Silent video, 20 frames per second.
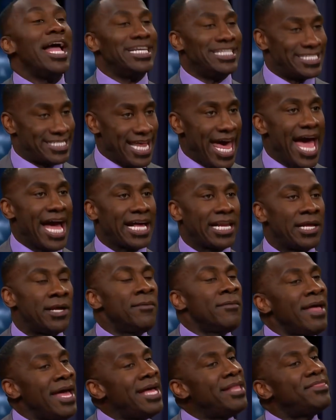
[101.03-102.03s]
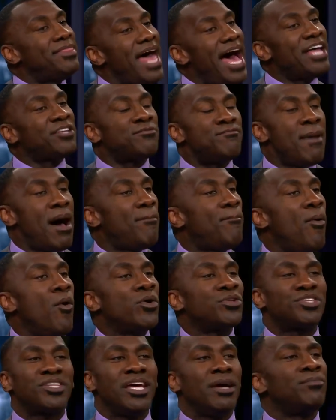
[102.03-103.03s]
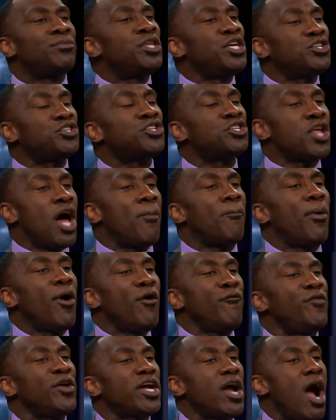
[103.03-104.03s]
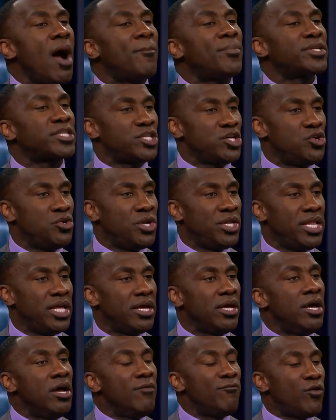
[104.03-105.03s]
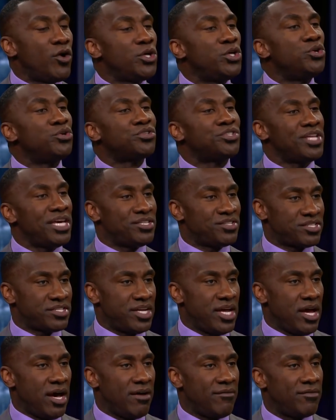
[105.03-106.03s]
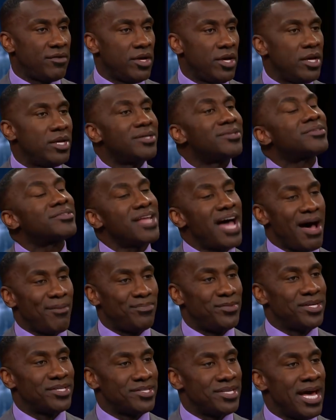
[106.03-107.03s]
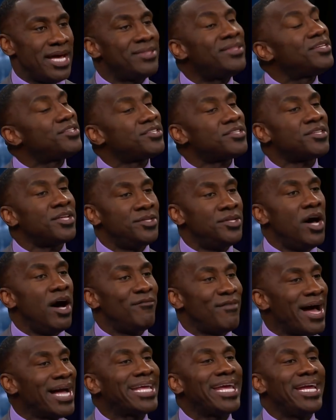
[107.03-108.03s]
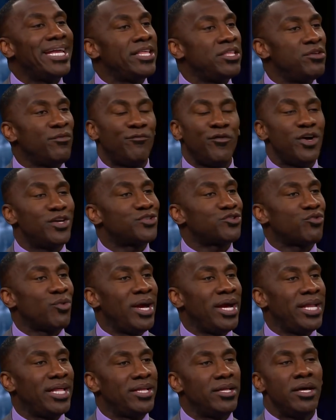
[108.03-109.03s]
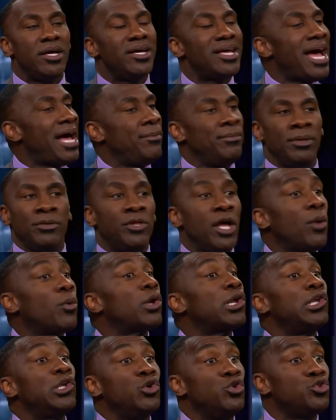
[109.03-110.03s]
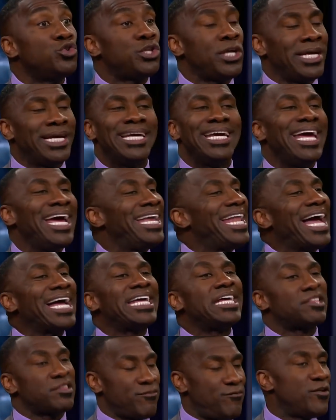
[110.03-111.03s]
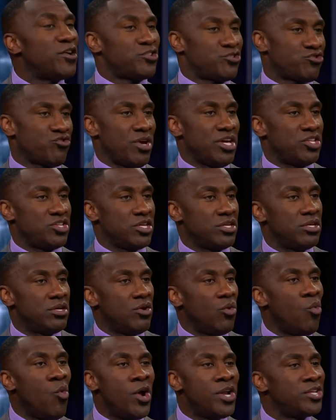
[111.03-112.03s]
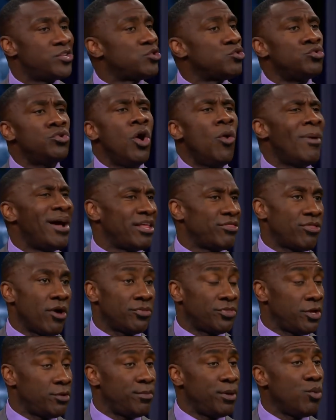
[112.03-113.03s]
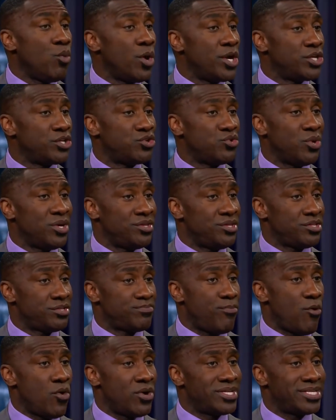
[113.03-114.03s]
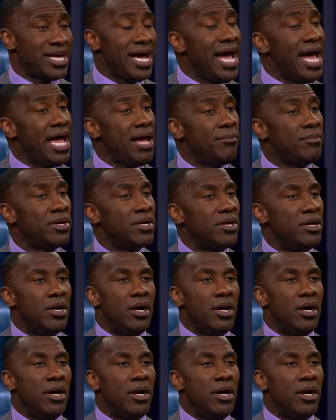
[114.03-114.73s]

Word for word: Exactly. And that's my point, Skip. This is a perfect opportunity for you to say, Steph, stop this now. This is enough. I get it. You're frustrated. I, they were losing, and I get the frustration. One and two. Nobody thought they'd be one and two at this point in time, mm.